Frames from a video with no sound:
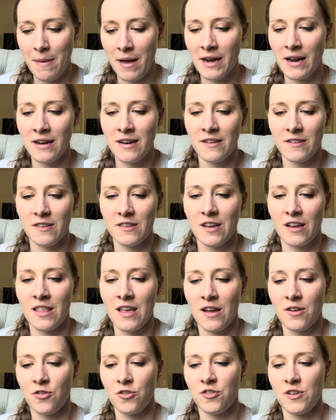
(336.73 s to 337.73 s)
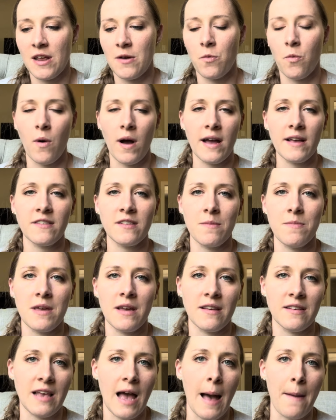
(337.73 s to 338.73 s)
not necessarily understand why something
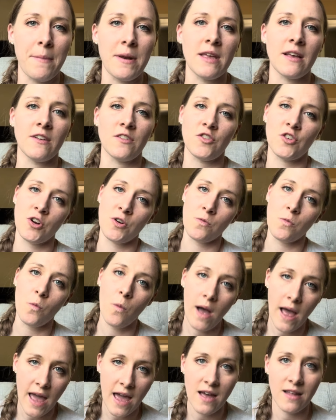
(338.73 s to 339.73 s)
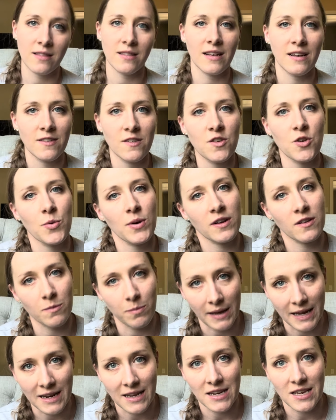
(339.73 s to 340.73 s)
is happening a certain way unless you
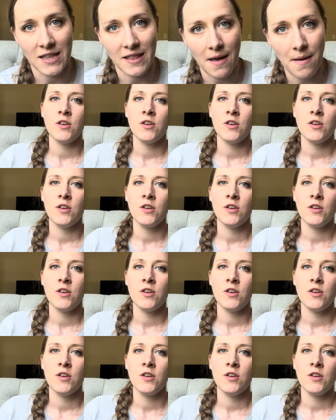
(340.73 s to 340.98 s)
explain it to them.